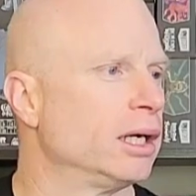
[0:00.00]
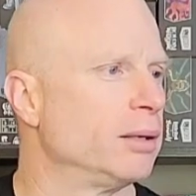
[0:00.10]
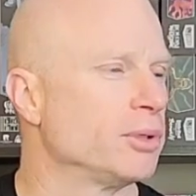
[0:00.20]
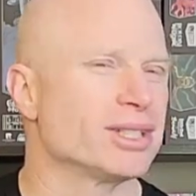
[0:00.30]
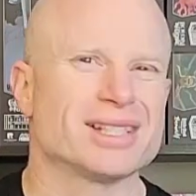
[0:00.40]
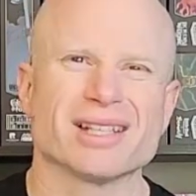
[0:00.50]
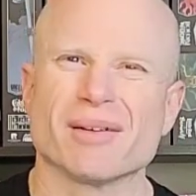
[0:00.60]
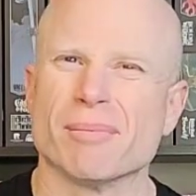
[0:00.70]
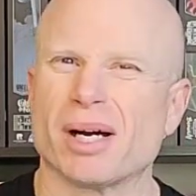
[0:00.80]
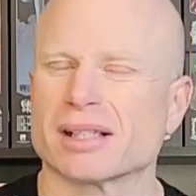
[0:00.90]
You can see the
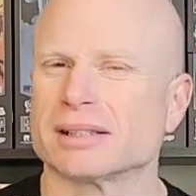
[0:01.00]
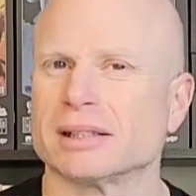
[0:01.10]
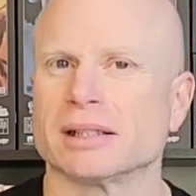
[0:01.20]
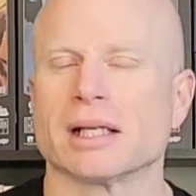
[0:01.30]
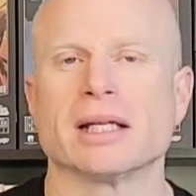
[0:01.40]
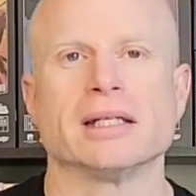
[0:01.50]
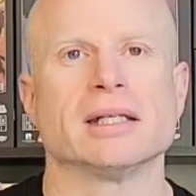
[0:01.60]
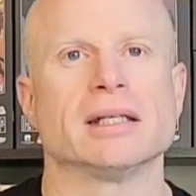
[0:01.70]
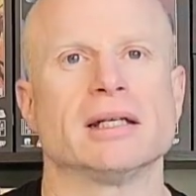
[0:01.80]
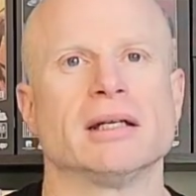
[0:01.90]
unboxing that I
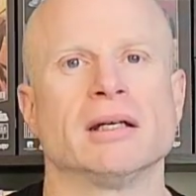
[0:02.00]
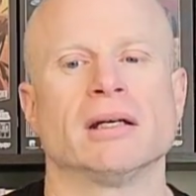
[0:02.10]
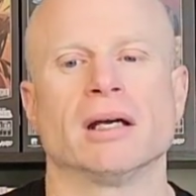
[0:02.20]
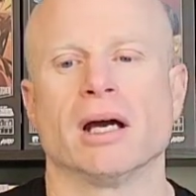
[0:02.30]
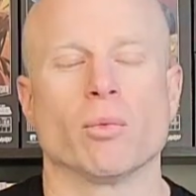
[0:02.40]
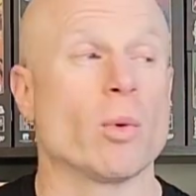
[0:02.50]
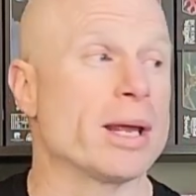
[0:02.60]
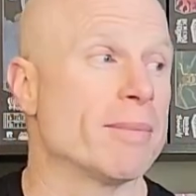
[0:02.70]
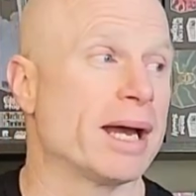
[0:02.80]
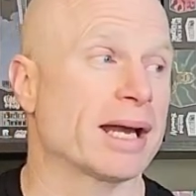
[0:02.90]
did way
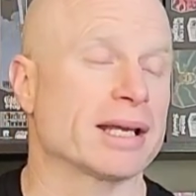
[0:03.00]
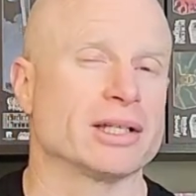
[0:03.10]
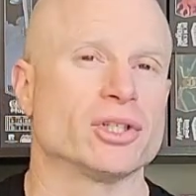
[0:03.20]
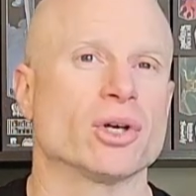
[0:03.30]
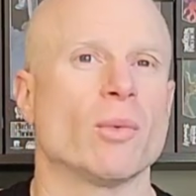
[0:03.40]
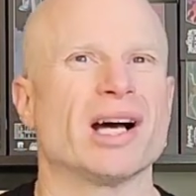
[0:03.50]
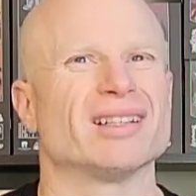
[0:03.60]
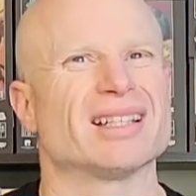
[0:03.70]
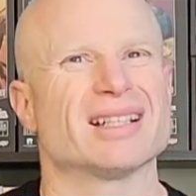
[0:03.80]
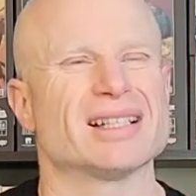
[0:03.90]
back. It took a while
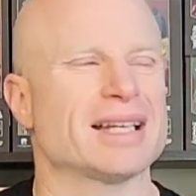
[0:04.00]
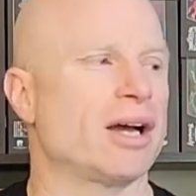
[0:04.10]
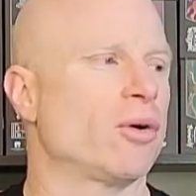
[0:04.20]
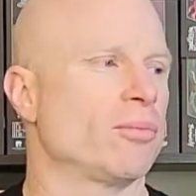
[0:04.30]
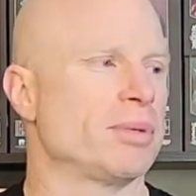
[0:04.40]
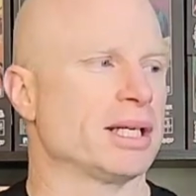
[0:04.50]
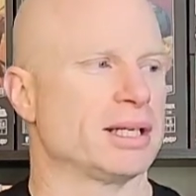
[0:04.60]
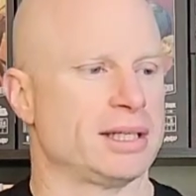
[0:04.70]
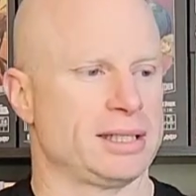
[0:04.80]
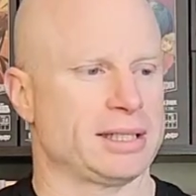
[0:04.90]
to get this out
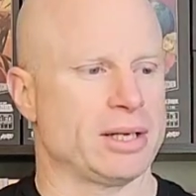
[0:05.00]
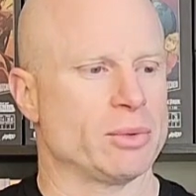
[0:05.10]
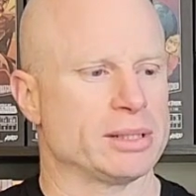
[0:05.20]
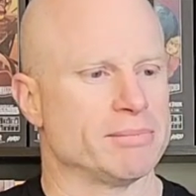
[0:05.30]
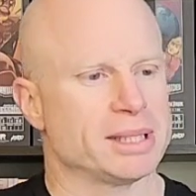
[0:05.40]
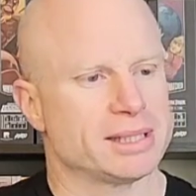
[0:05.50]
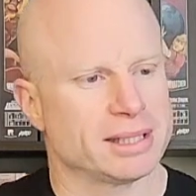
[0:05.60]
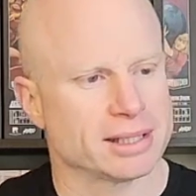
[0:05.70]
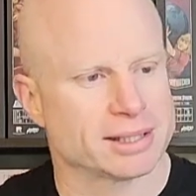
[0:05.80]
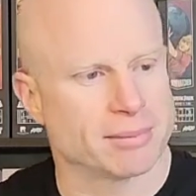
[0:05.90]
because it was
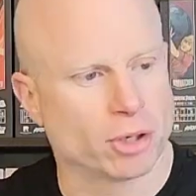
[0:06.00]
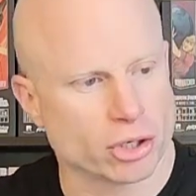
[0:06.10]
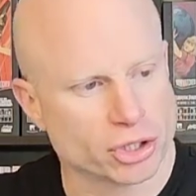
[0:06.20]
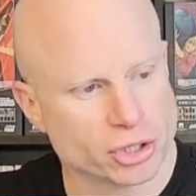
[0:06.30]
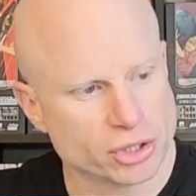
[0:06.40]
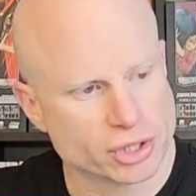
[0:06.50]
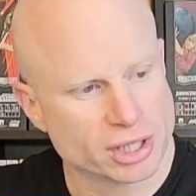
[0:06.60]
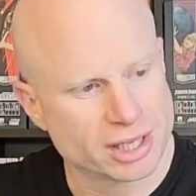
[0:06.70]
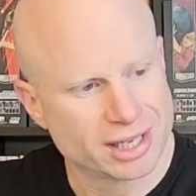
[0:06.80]
missing some archers.